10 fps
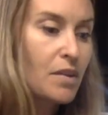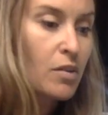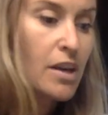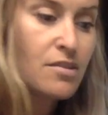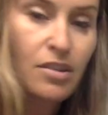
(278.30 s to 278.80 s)

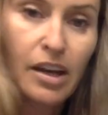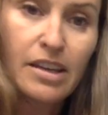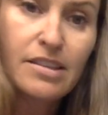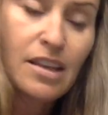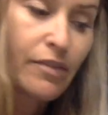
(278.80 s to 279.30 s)
Okay, so the height
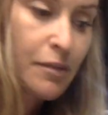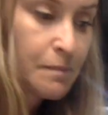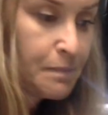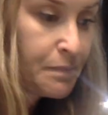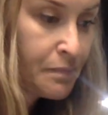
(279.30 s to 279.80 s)
is 7,
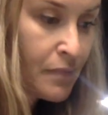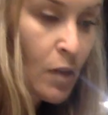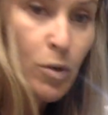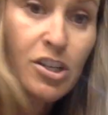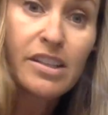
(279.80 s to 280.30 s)

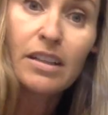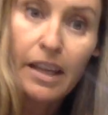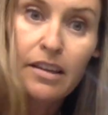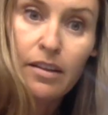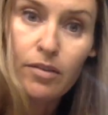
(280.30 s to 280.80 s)
which is the
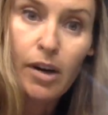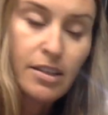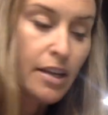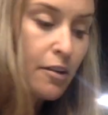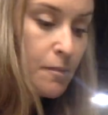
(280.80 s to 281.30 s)
length of the
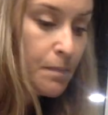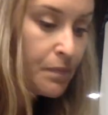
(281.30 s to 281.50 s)
rectangle.